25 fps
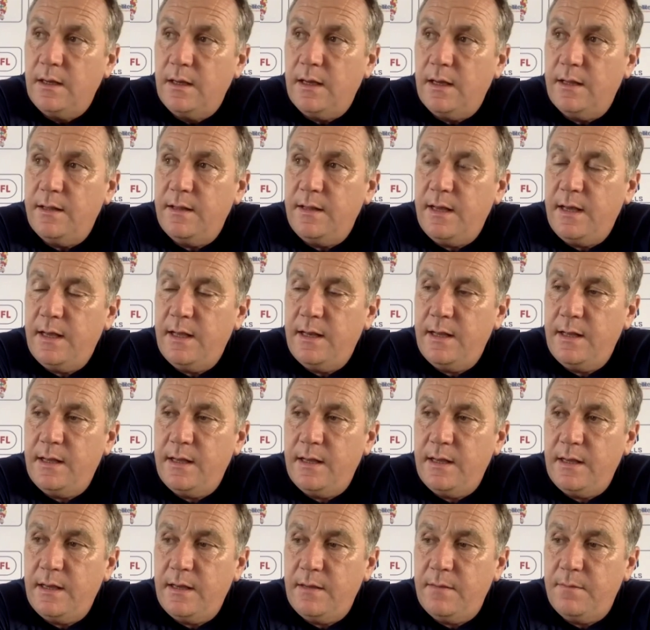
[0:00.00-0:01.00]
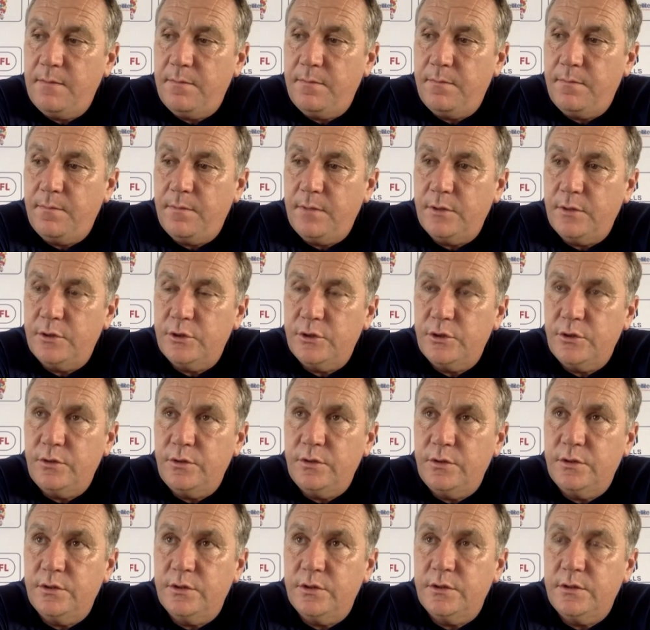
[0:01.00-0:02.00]
And then as soon
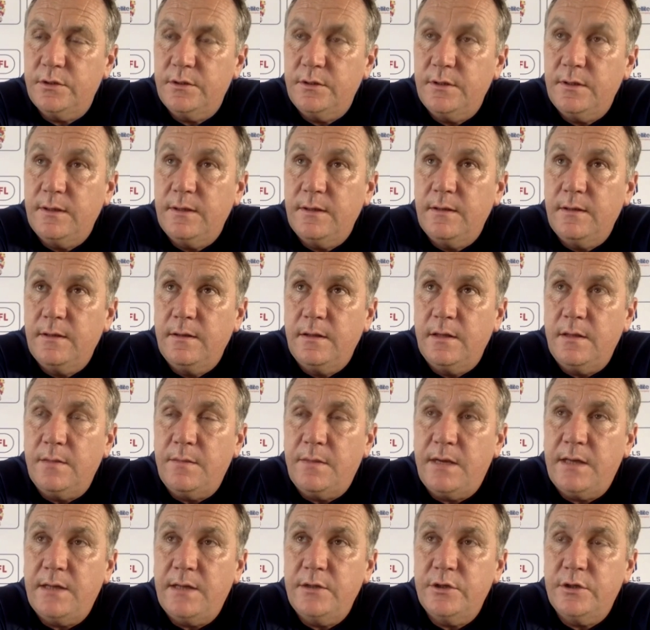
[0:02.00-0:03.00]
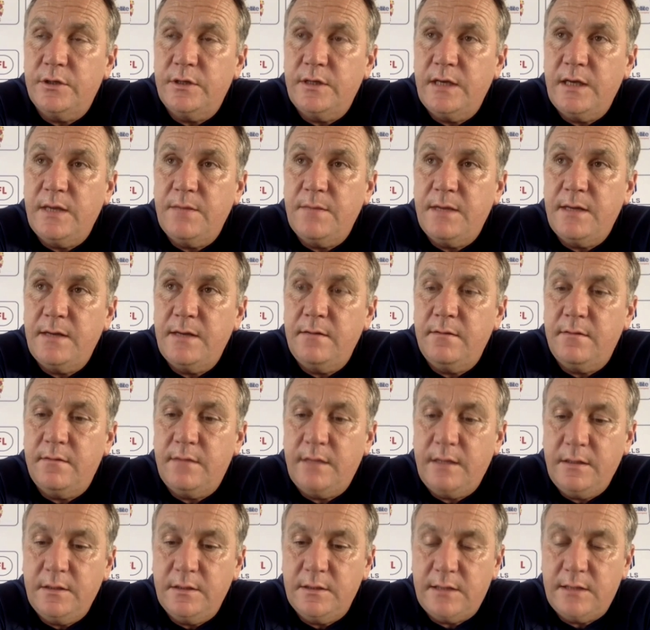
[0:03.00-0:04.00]
as the manager came in and
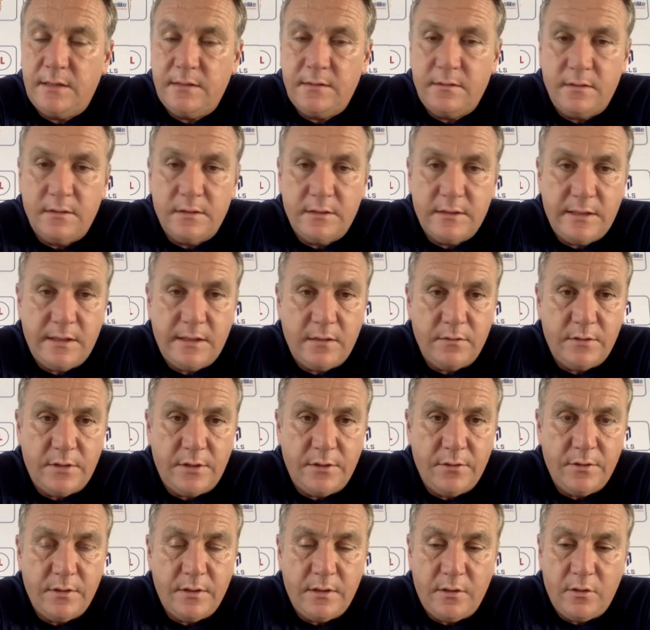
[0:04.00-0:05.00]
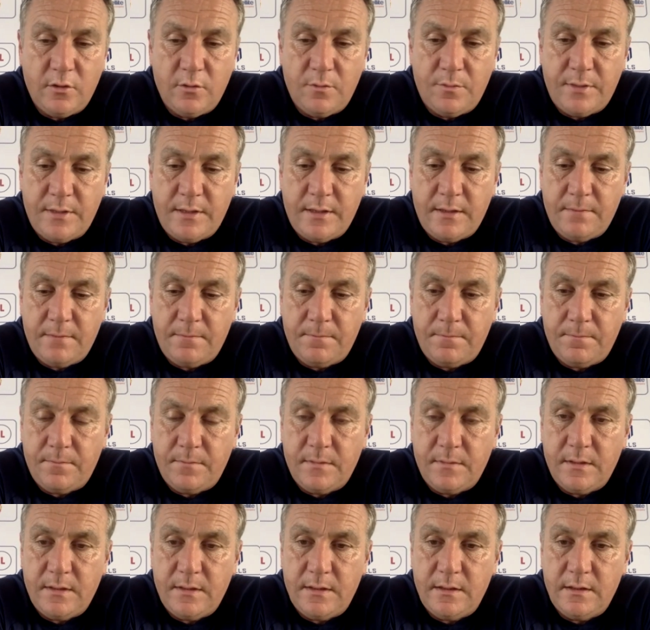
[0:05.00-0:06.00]
things started to settle down a little bit,
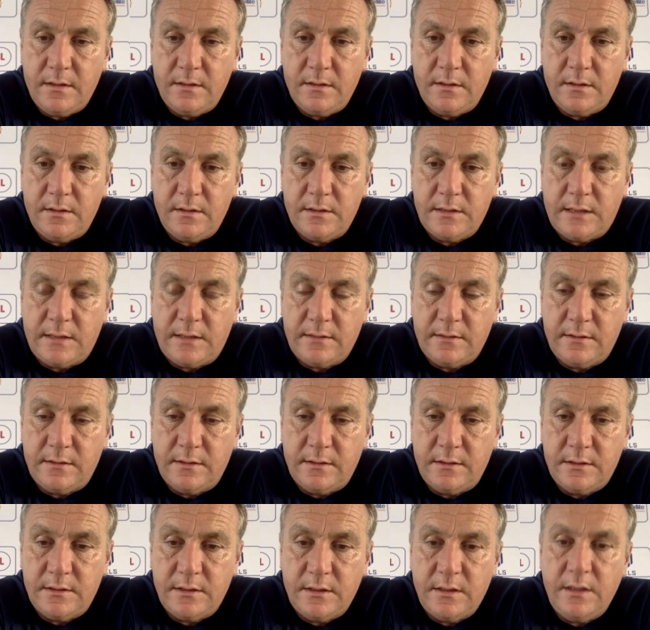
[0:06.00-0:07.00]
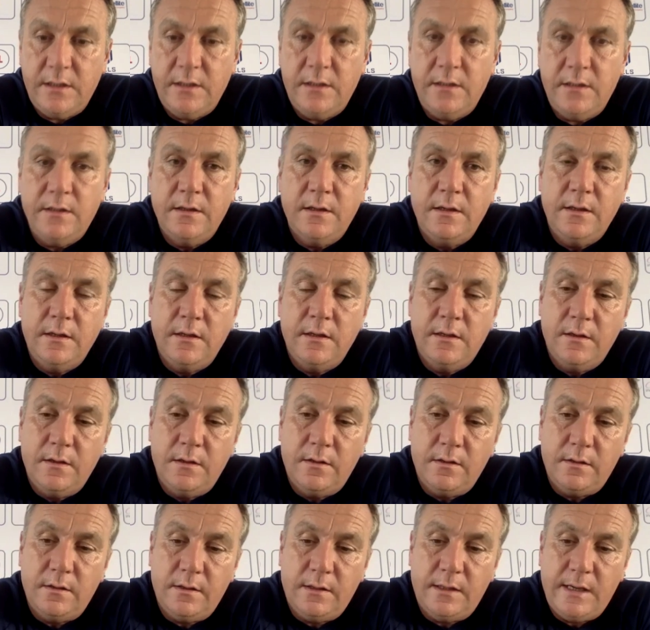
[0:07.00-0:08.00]
and they started to see
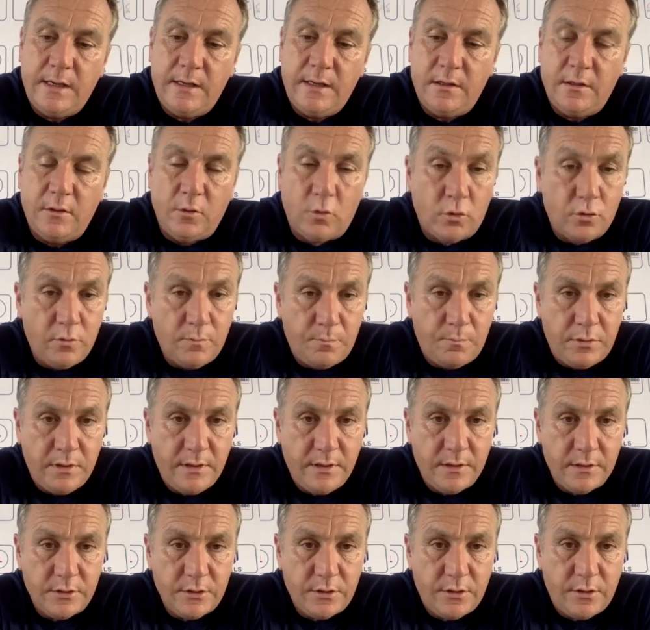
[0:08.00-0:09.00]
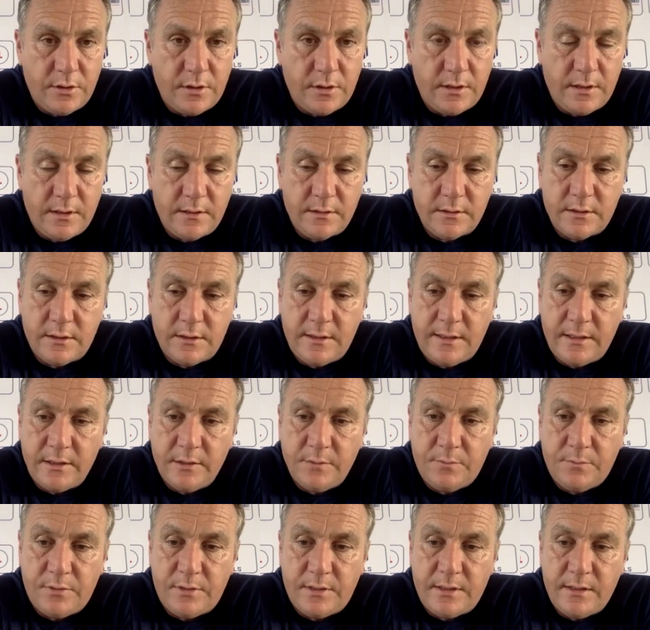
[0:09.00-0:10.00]
getting the loan players out as the
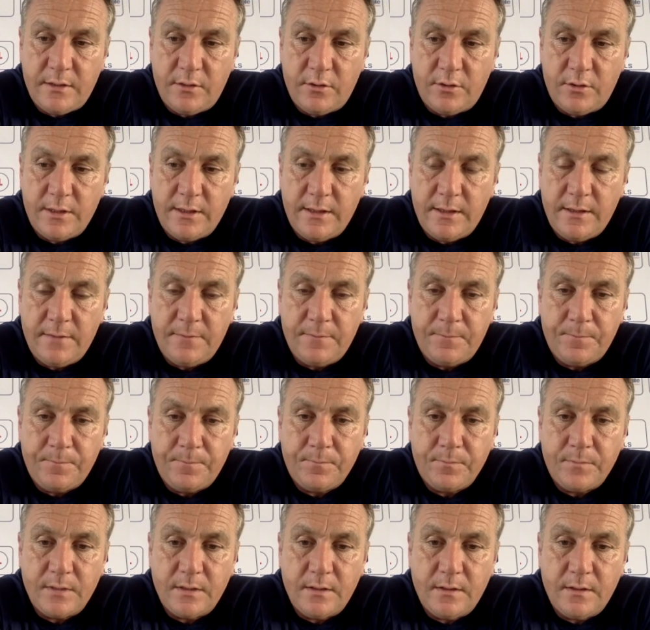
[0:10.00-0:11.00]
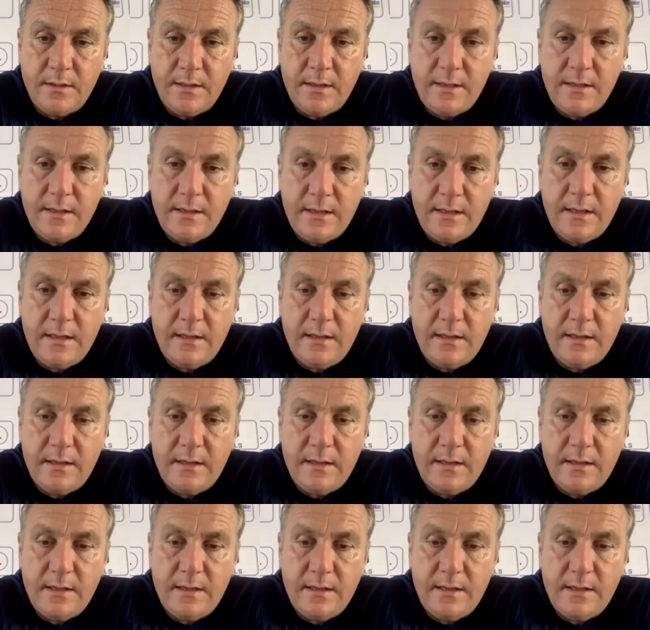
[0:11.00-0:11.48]
next priority, then